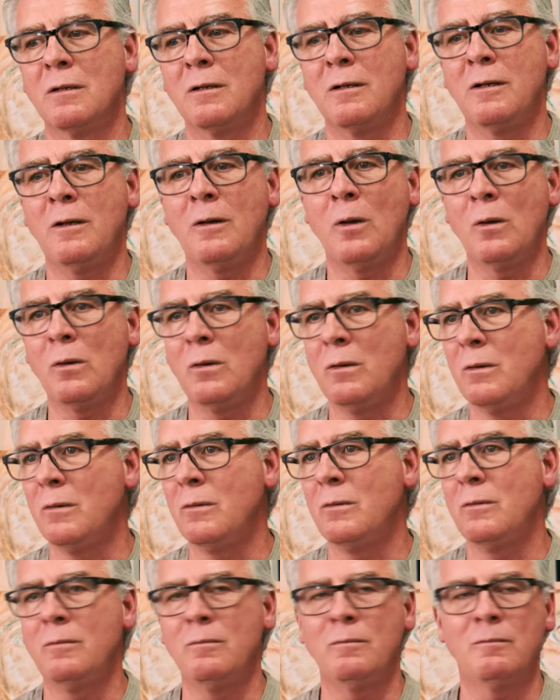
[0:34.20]
you know
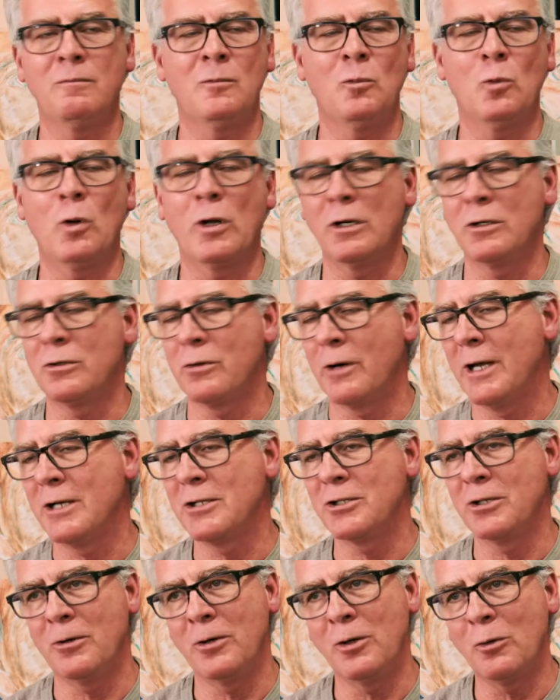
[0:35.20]
you want to
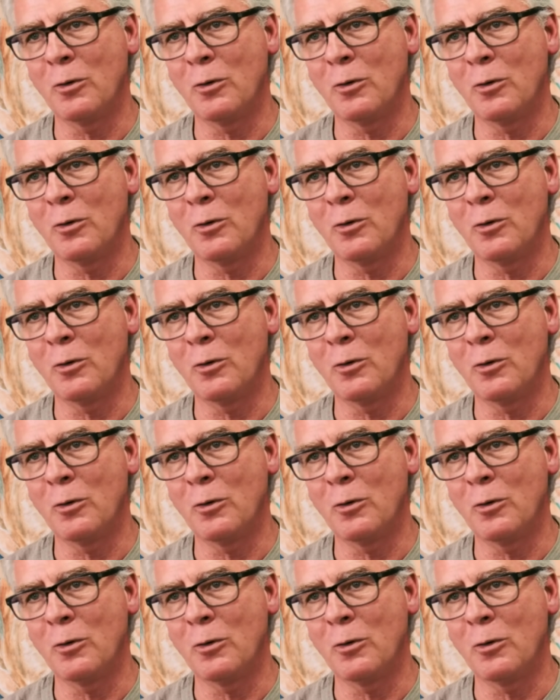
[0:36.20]
trash it, you